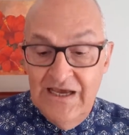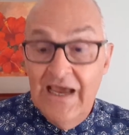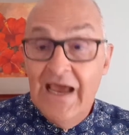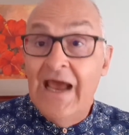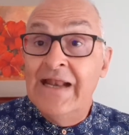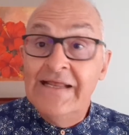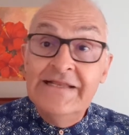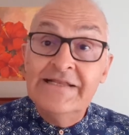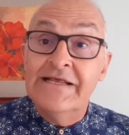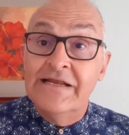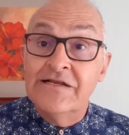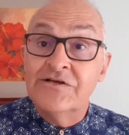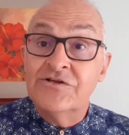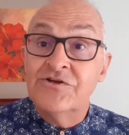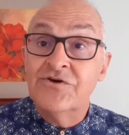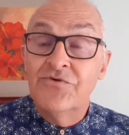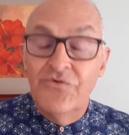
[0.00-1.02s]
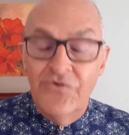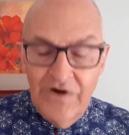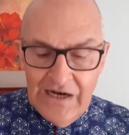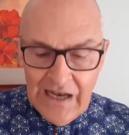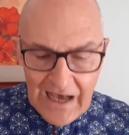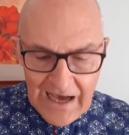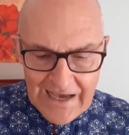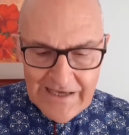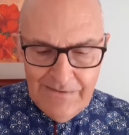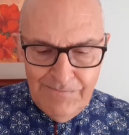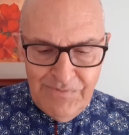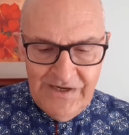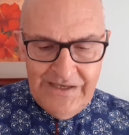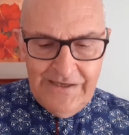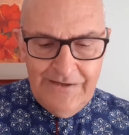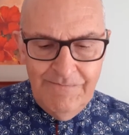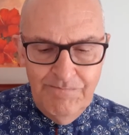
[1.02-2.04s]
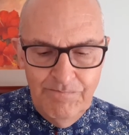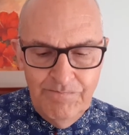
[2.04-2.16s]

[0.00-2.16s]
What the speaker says: and he did it reliably.